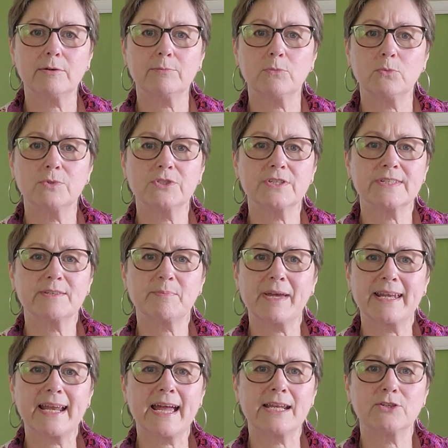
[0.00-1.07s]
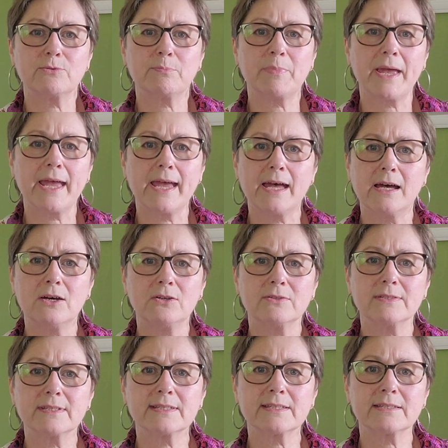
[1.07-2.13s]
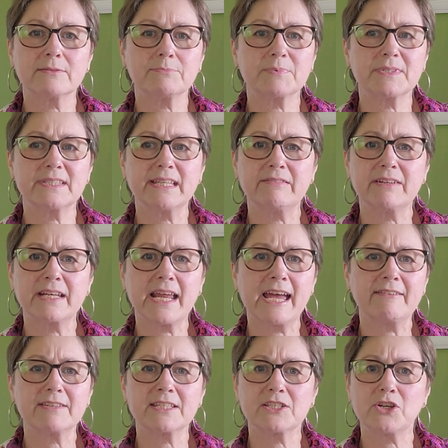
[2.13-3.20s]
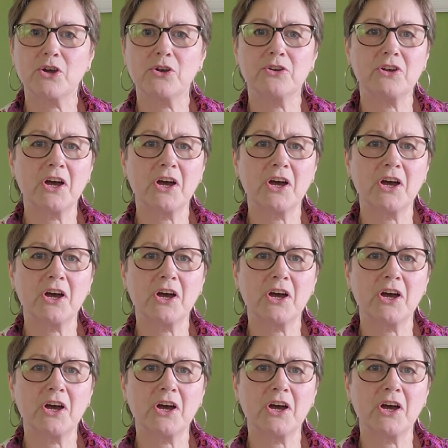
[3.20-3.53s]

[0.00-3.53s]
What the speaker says: which is about 100 pounds, 7.5 stone.